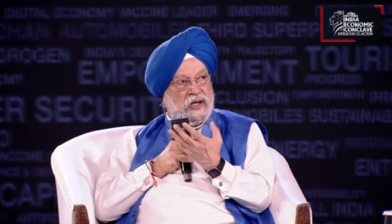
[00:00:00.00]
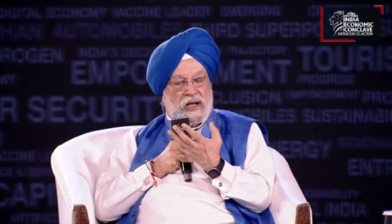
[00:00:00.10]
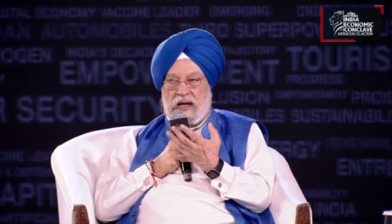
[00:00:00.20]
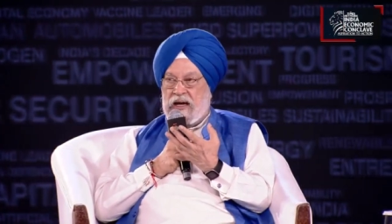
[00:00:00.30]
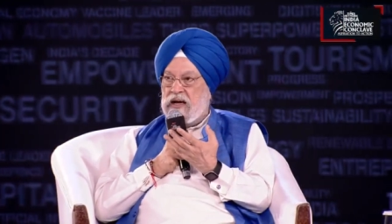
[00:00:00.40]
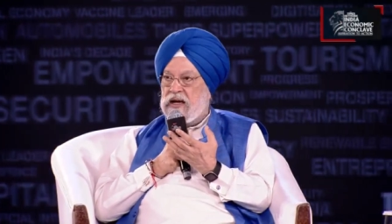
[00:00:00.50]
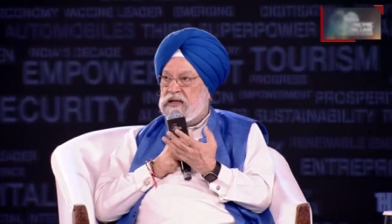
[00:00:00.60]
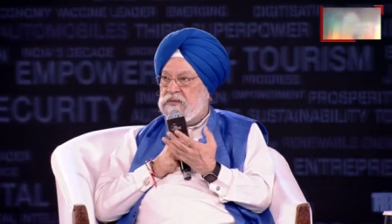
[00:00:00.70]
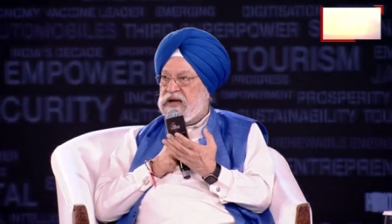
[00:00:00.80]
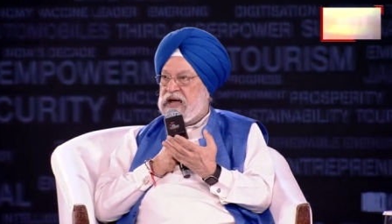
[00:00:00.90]
uh,
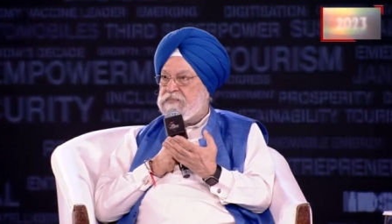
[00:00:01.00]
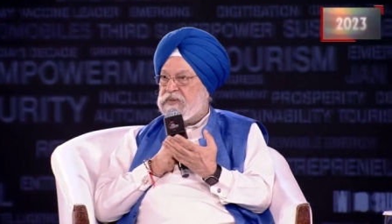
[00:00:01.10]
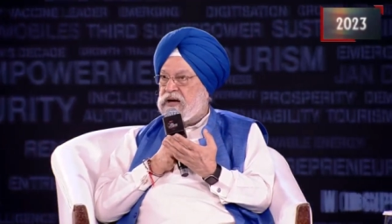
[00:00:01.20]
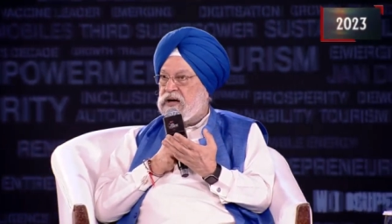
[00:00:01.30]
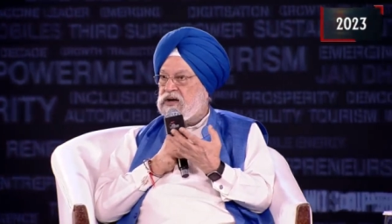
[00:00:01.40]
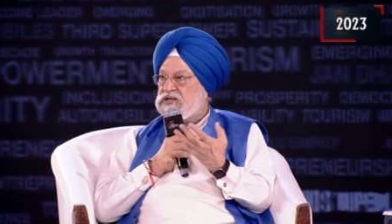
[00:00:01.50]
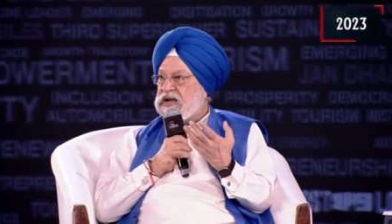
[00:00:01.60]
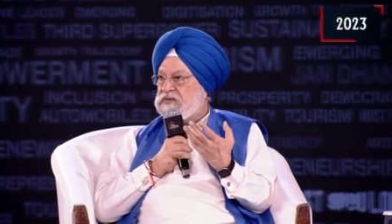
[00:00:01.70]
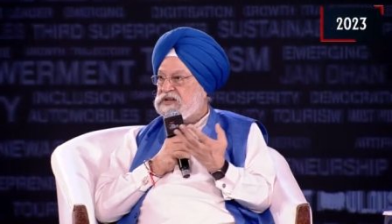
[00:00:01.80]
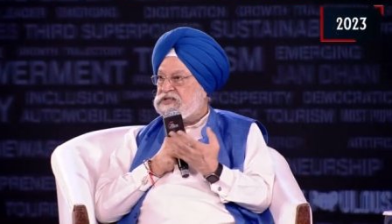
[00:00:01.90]
uh, the Big Apple or
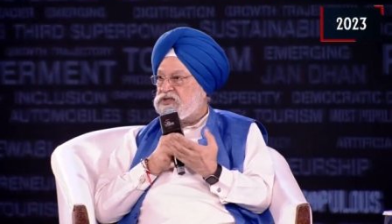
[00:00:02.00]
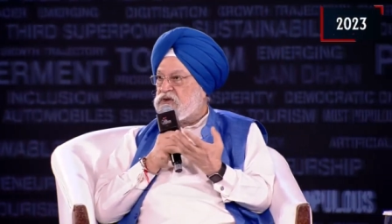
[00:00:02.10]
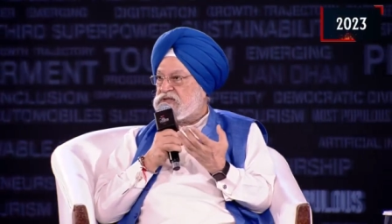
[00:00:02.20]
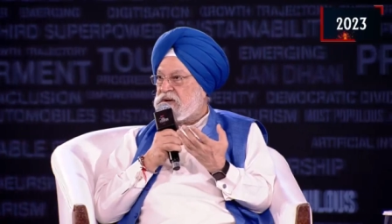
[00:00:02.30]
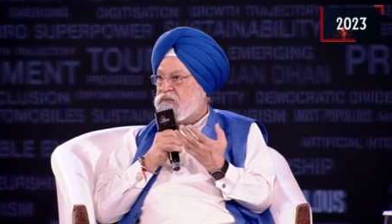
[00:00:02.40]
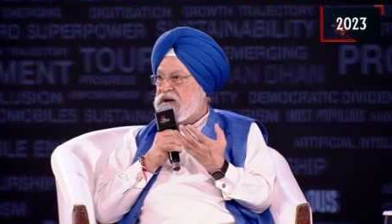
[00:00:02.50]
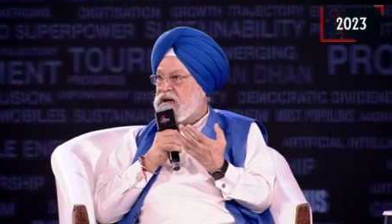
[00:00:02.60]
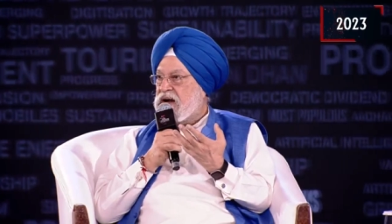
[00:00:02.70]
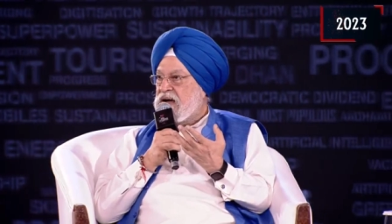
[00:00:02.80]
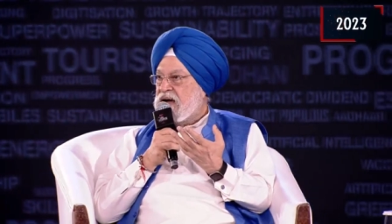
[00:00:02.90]
San Francisco somewhere,